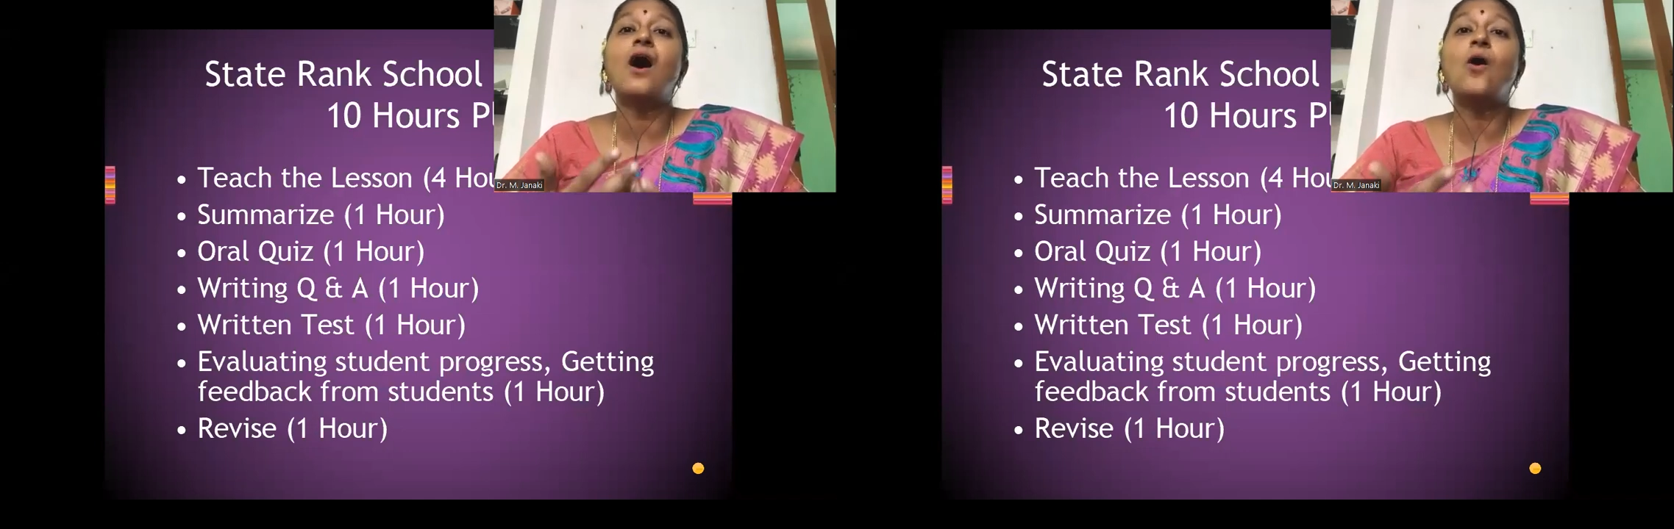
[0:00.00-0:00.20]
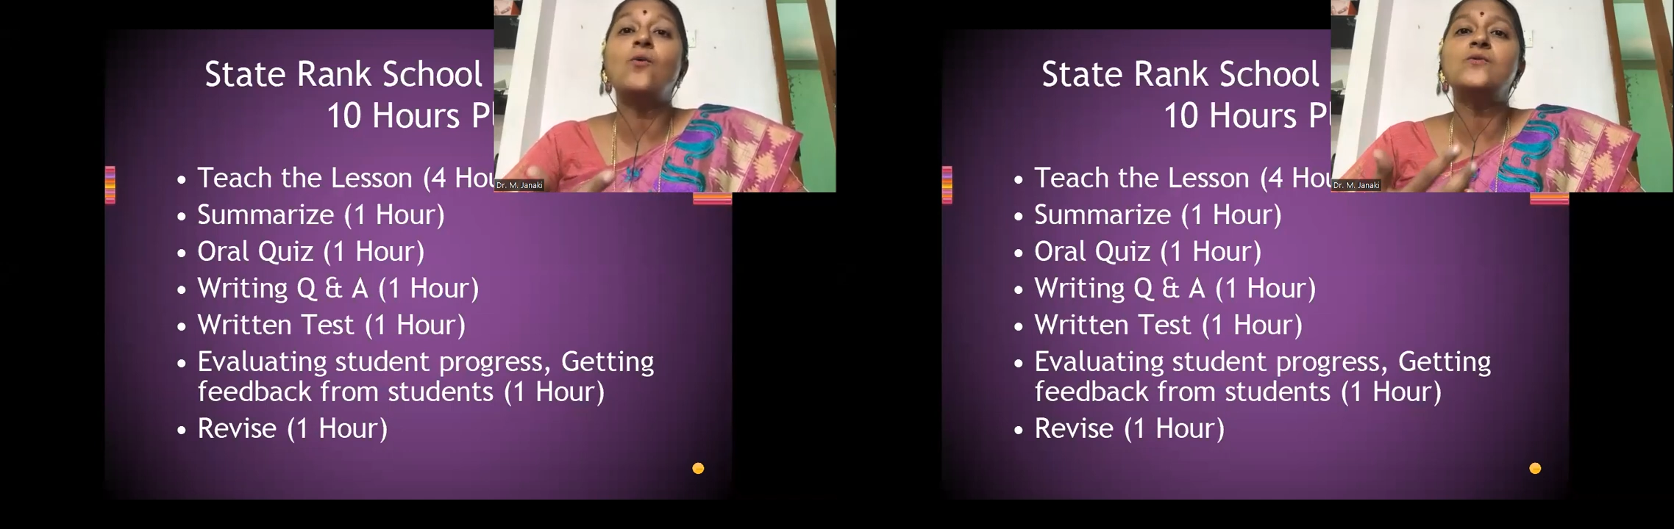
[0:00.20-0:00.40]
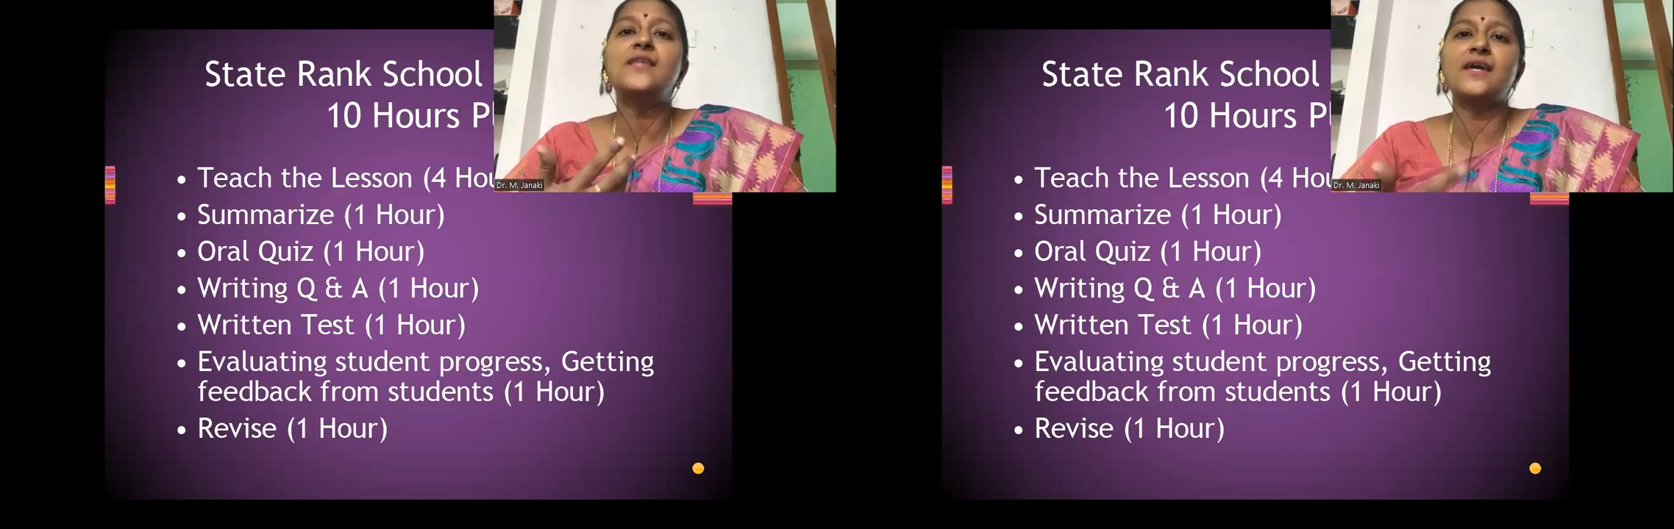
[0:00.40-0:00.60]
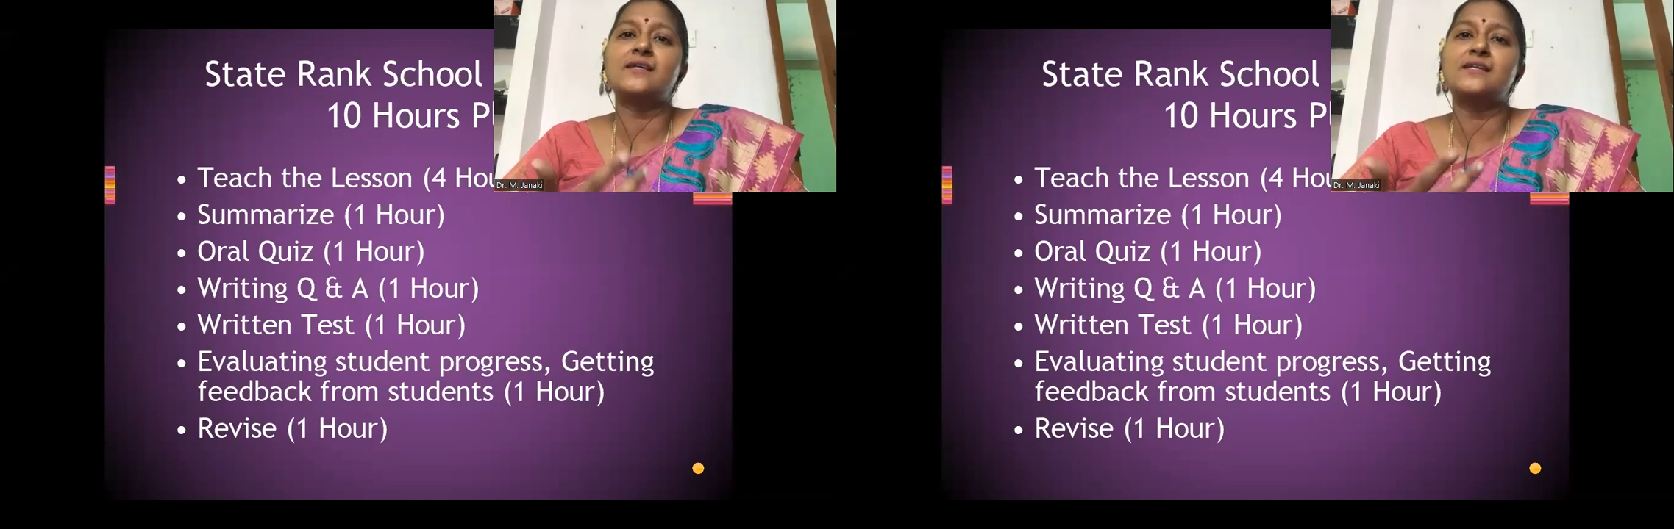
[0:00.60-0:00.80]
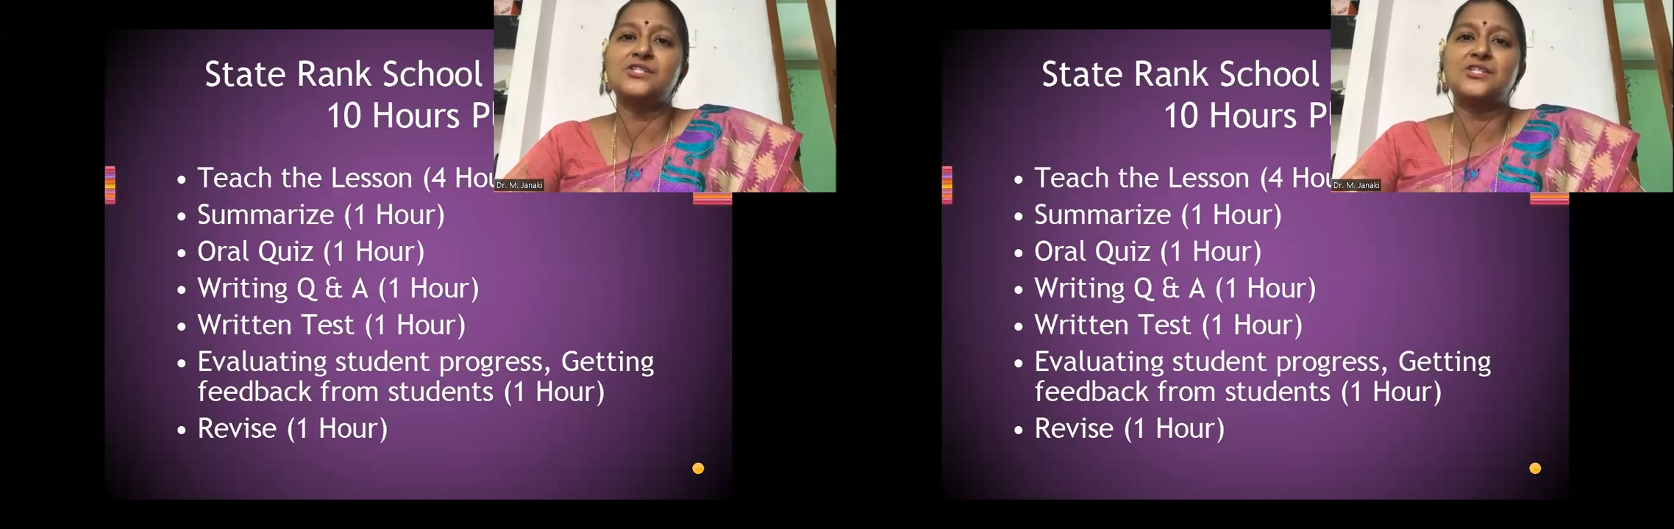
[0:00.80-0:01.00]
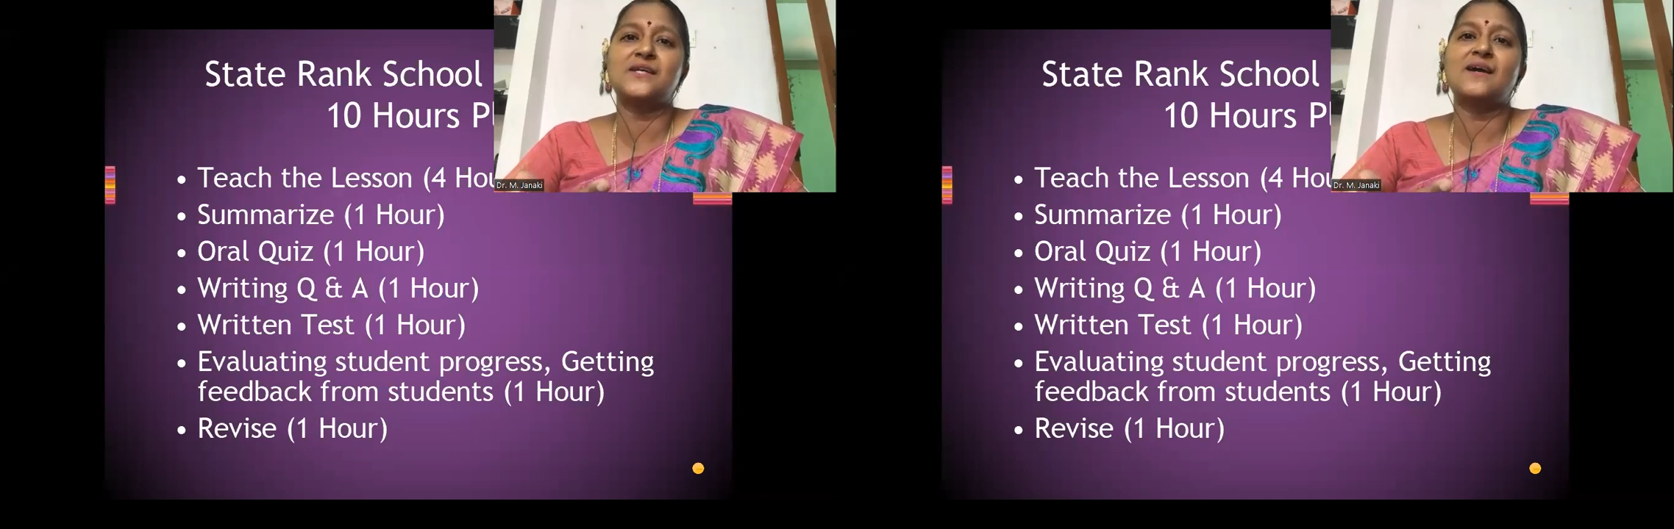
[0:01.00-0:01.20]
how they are teaching.